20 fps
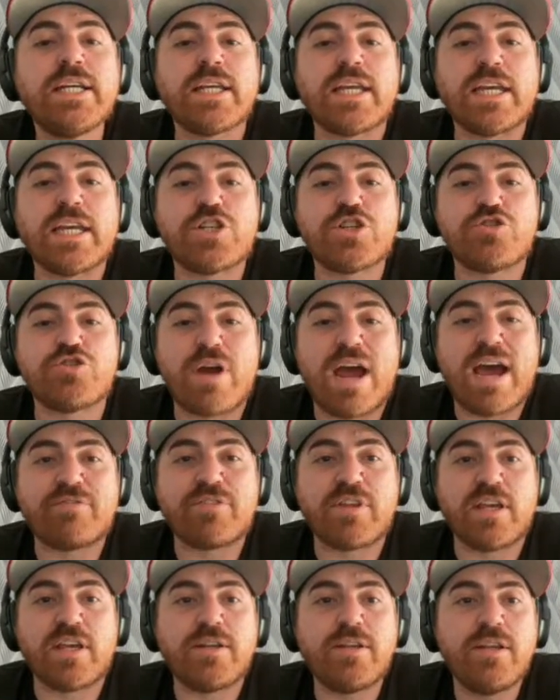gets
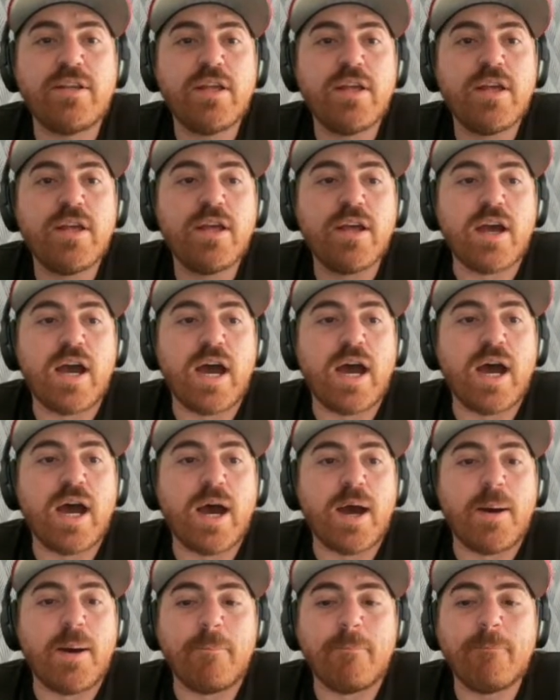drafted.
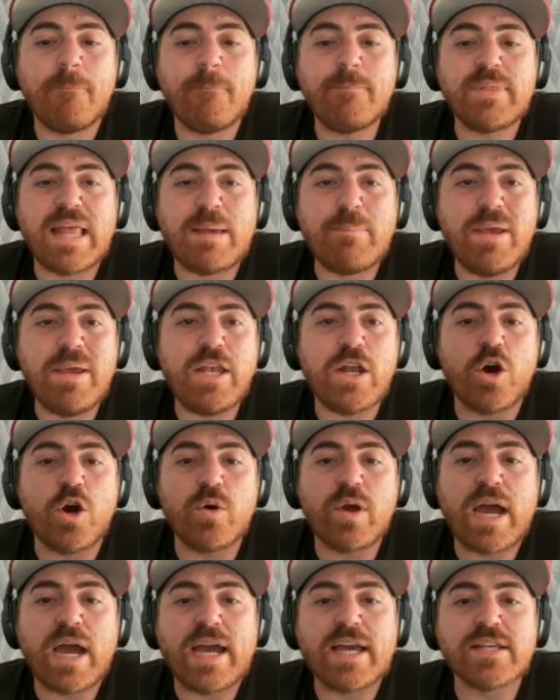Let me know,
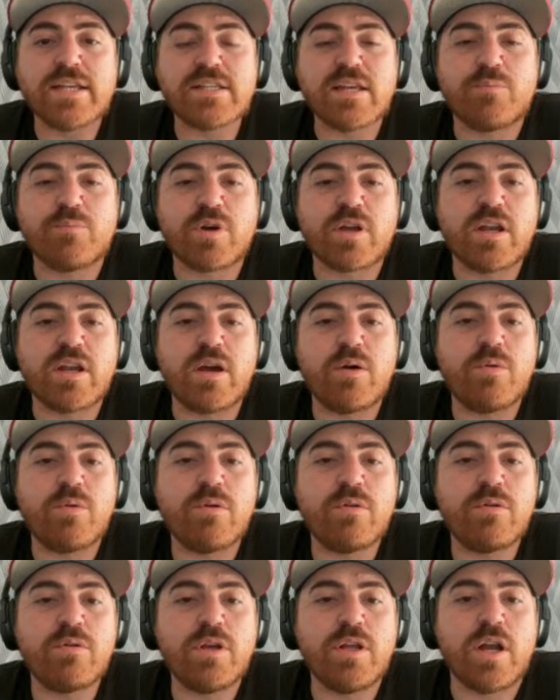guys, and we're going
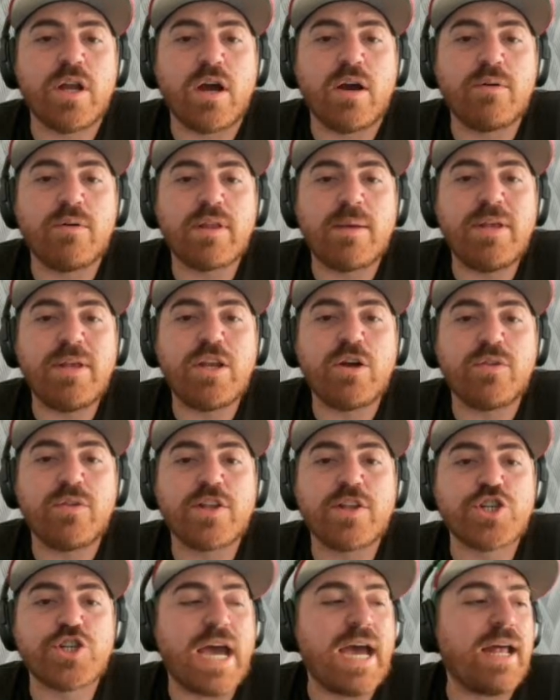to, let me know in
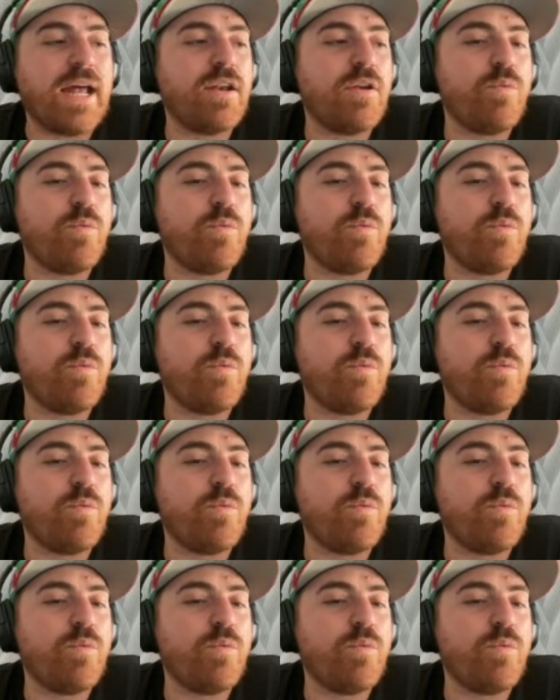the chat,